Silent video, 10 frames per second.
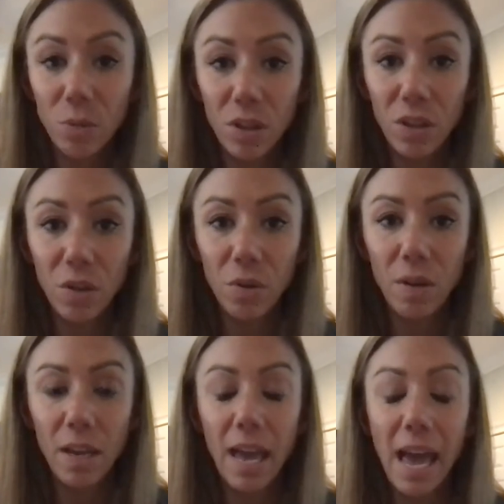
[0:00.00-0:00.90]
with you
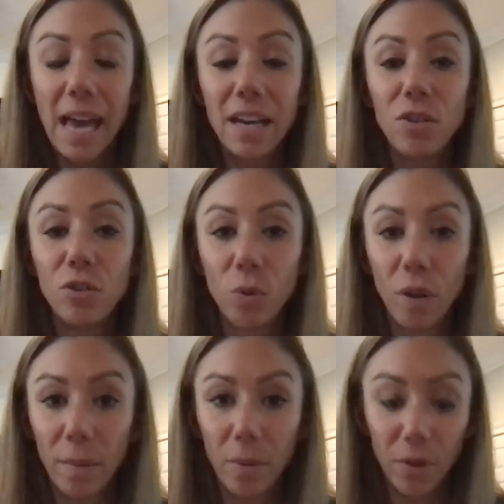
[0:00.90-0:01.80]
and
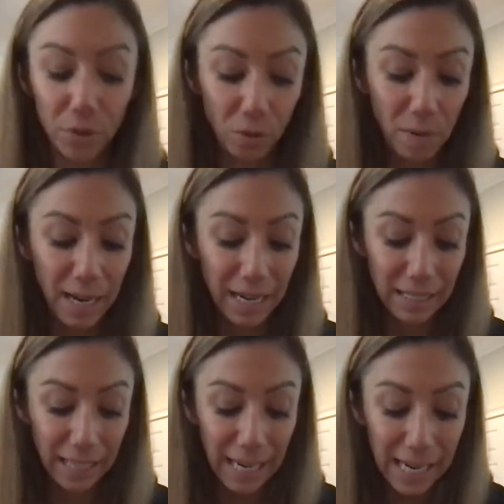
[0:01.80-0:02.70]
enjoyable. So make it
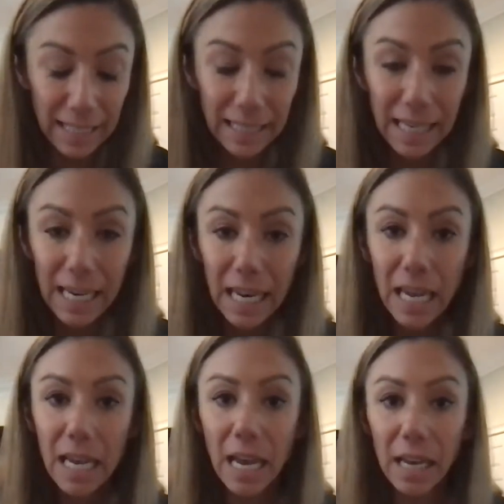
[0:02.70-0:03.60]
as easy
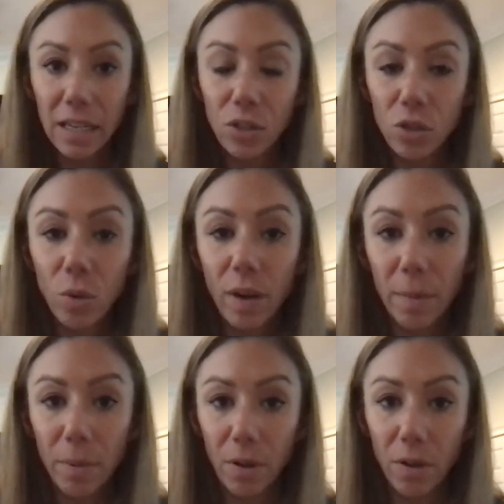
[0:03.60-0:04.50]
and
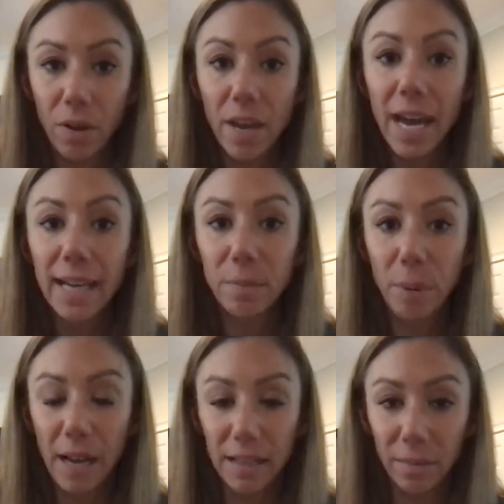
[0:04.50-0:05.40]
enjoyable as
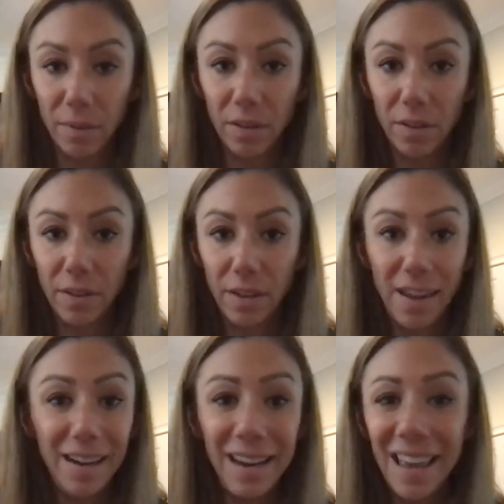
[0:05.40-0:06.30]
possible.
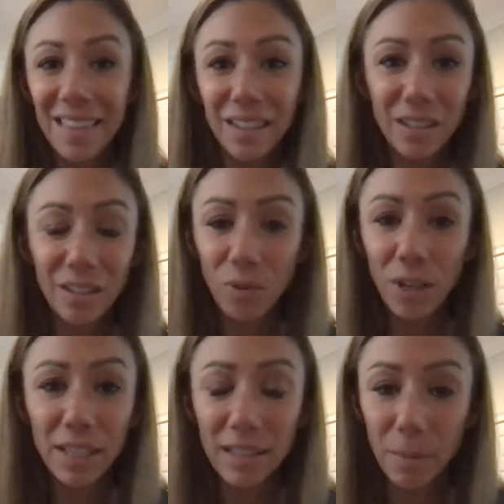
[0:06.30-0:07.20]
And again, this is
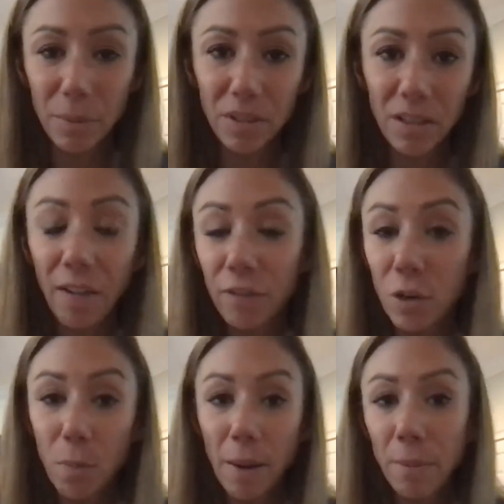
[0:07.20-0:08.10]
really simple stuff, and
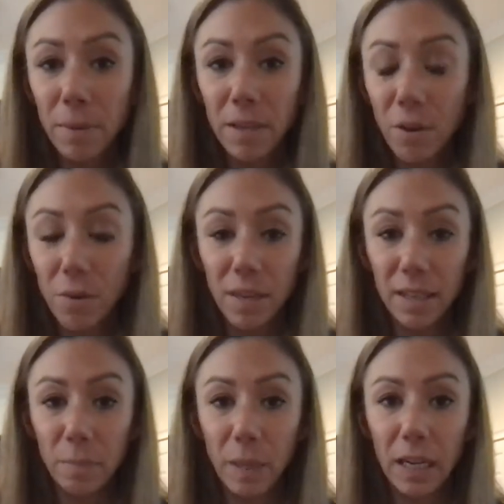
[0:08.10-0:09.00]
you probably know
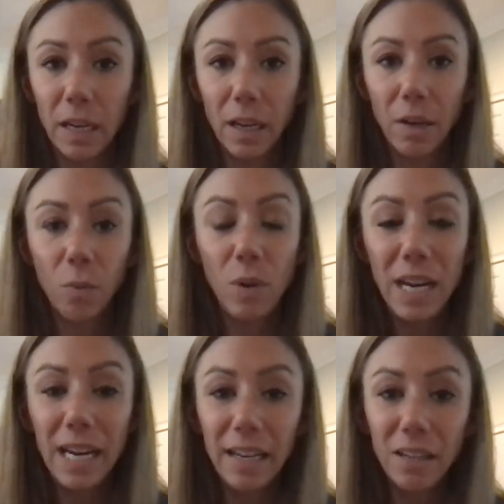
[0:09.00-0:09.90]
this, but we
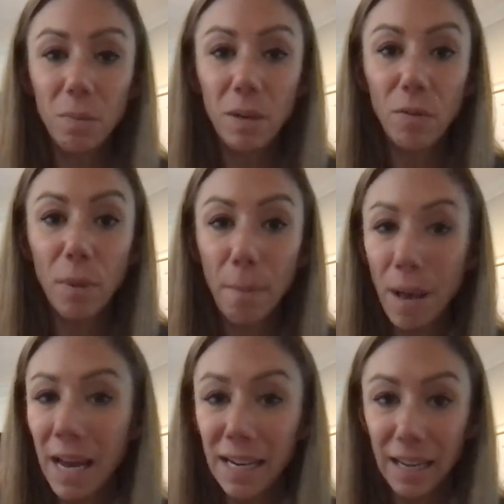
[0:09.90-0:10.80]
need to be
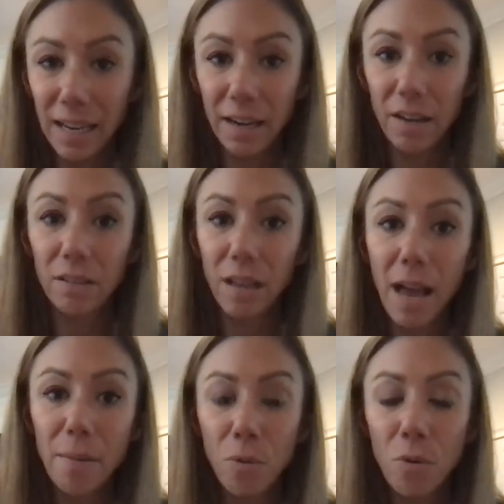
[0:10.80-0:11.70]
reminded a
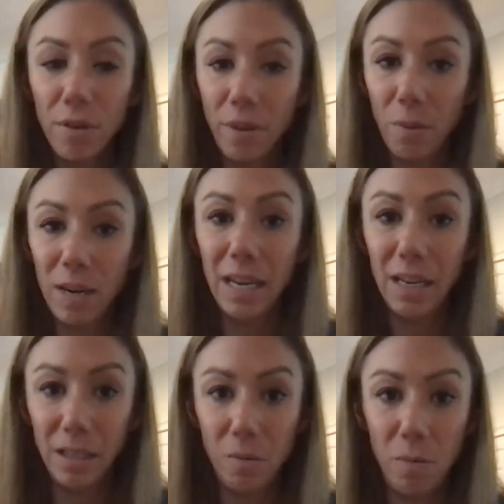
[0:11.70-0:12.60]
lot more than we
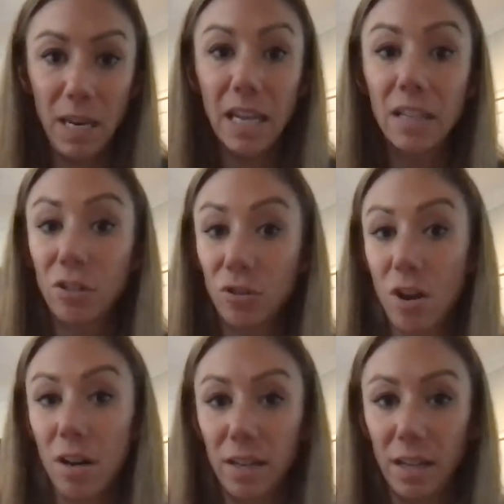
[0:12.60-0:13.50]
need to be
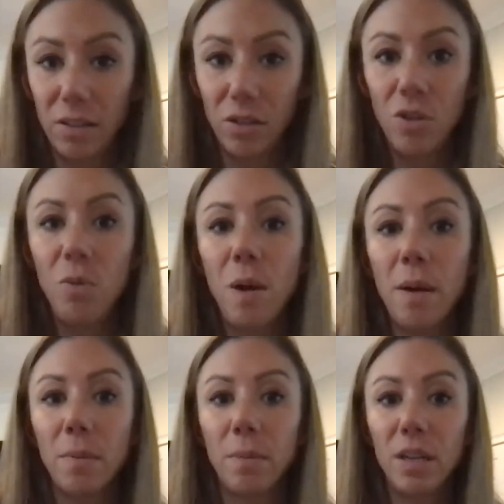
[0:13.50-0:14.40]
instructed. So you
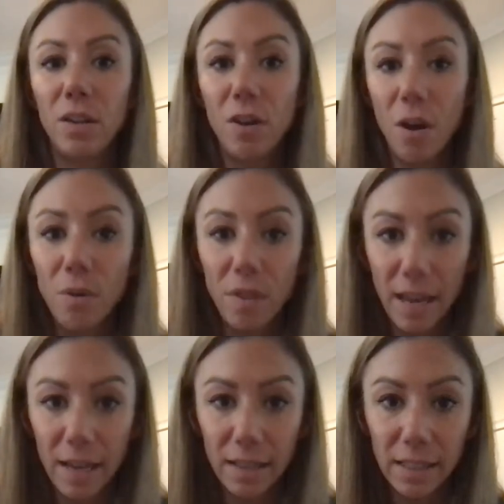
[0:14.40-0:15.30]
probably know
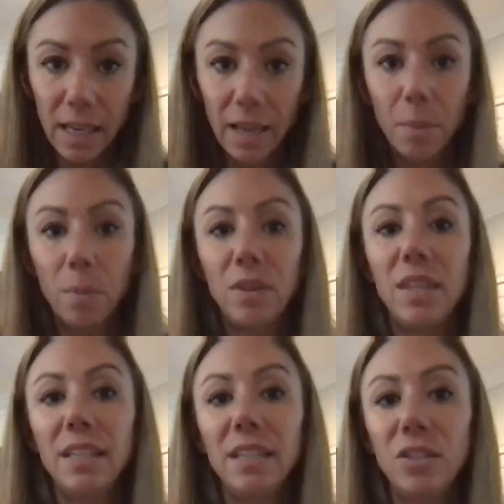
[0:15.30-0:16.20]
this, but
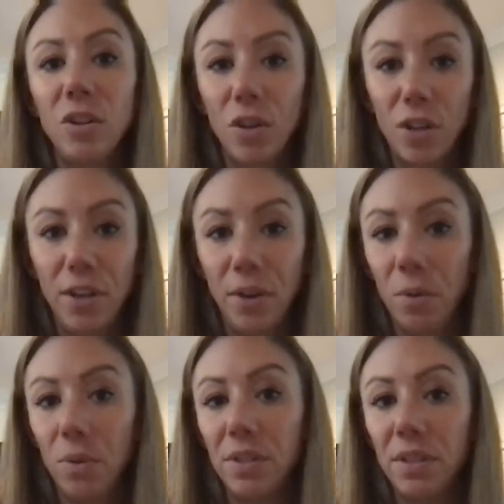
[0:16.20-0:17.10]
this is your
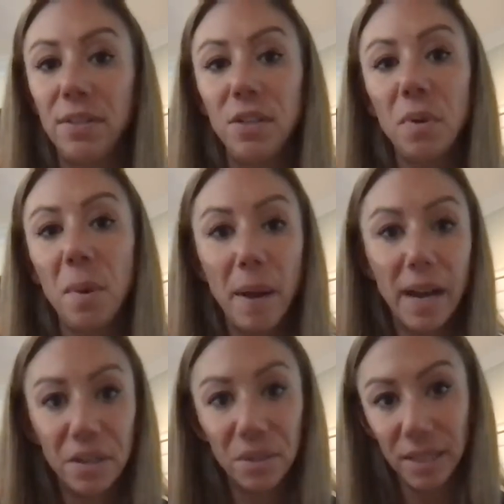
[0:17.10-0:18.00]
cue. This is your
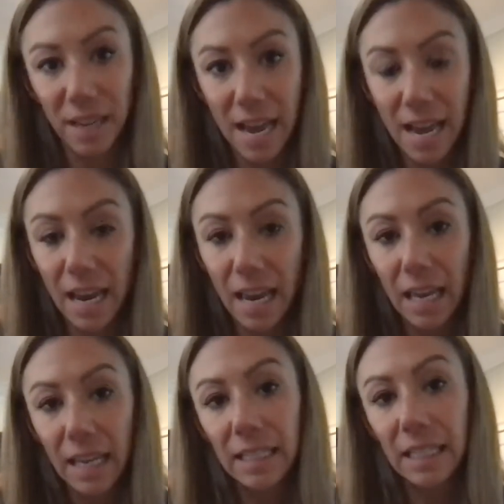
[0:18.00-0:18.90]
reminder today
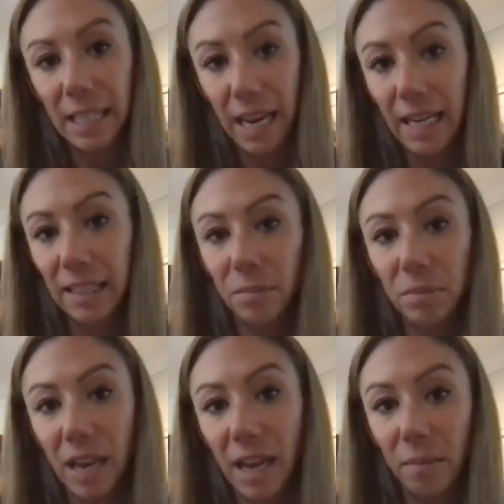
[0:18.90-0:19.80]
to take some
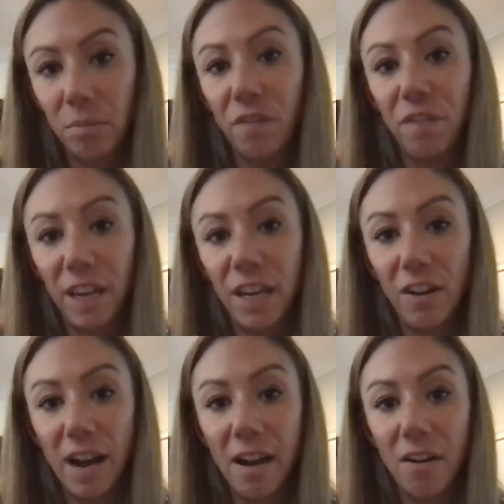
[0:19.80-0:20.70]
time to figure
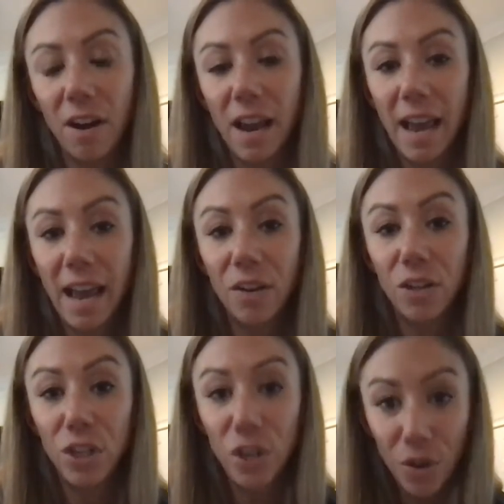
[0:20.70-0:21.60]
out how
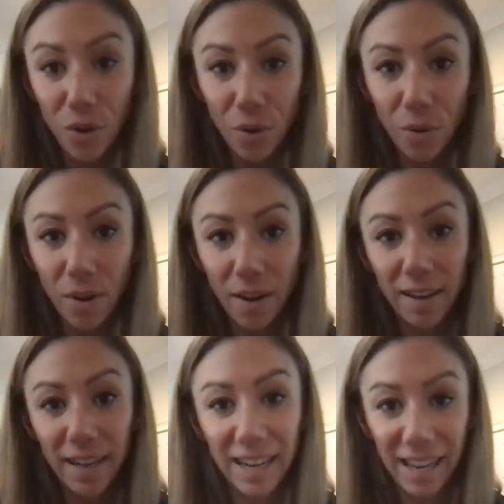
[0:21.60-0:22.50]
you
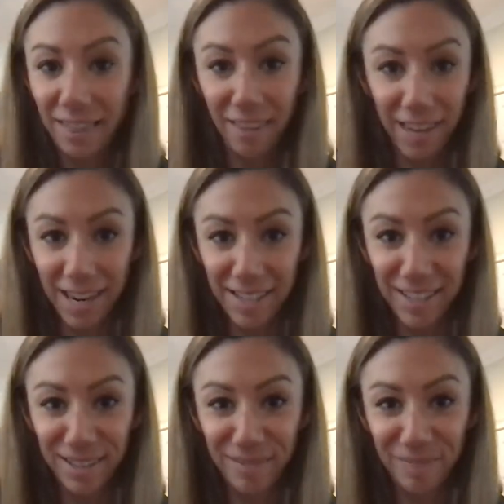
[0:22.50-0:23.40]
can get the
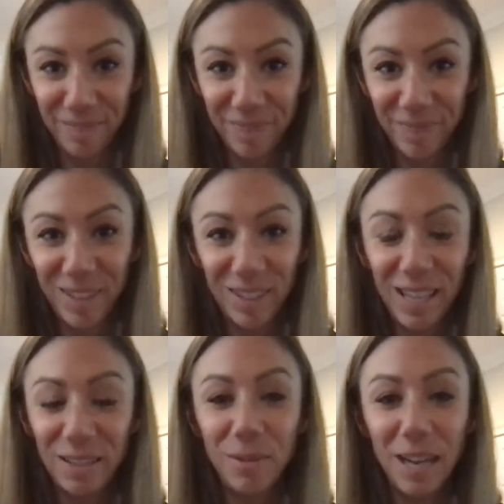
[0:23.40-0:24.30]
lids. So
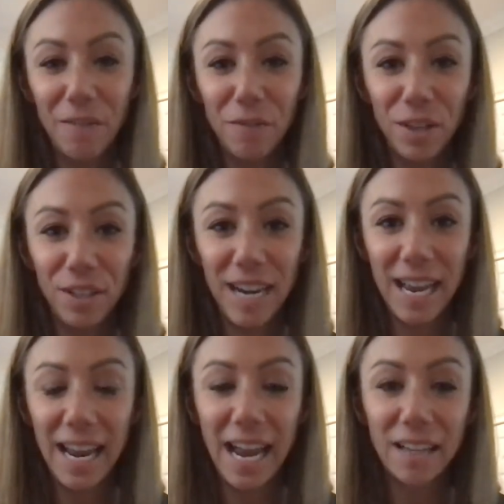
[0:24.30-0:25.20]
that's what we got for you
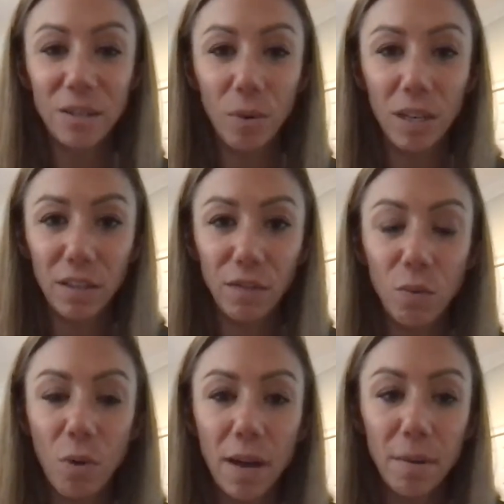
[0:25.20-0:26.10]
today. As always, if you
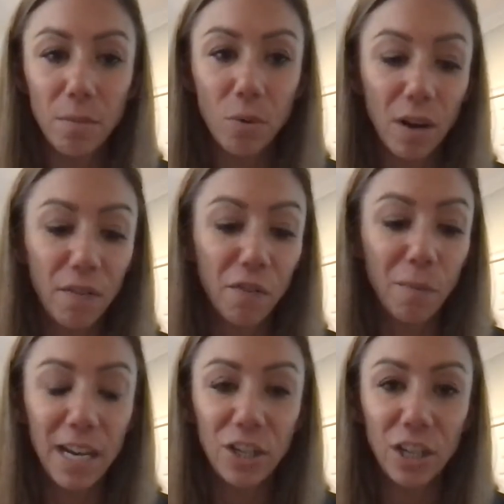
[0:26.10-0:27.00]
want more
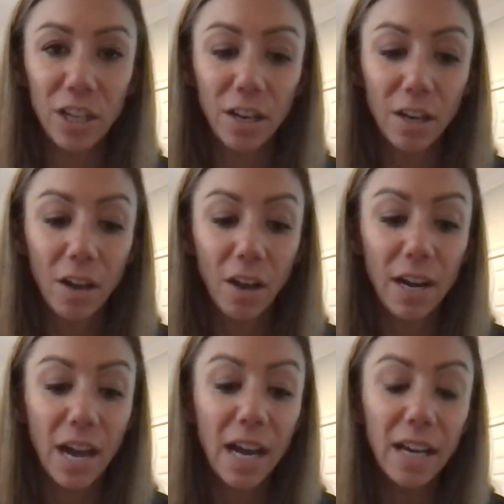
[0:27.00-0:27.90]
information
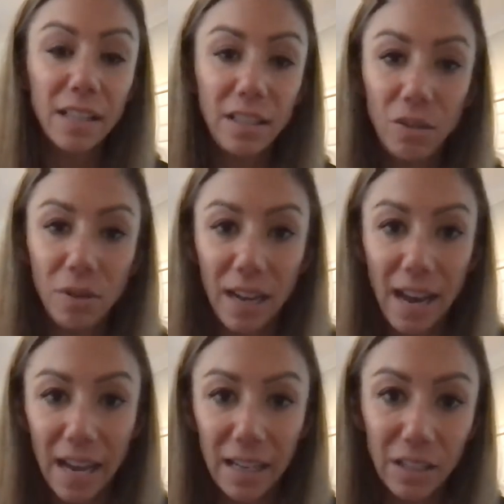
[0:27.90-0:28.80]
on us, you can
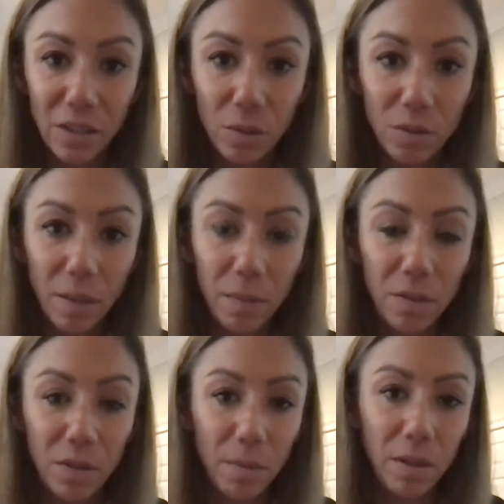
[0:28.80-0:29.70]
head to
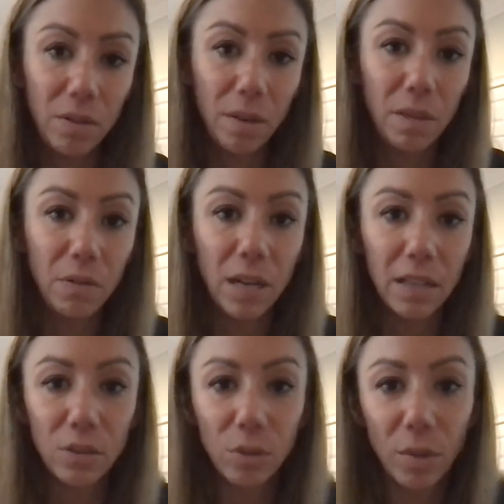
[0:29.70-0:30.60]

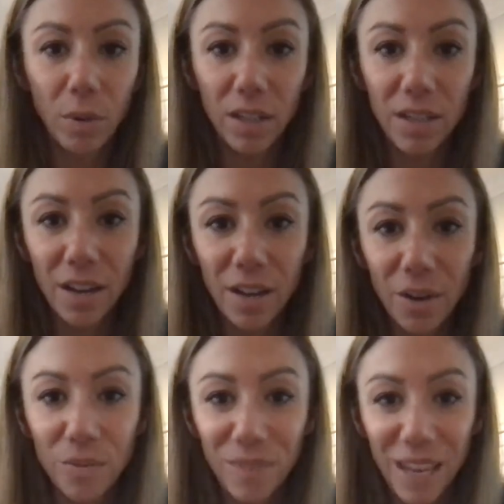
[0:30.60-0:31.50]

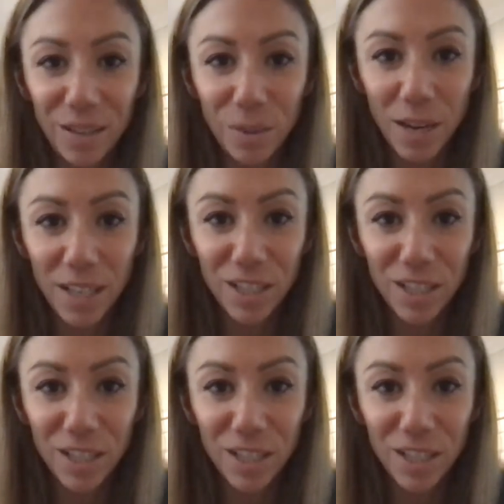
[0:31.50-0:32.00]
www.storywork.co. Thanks so much.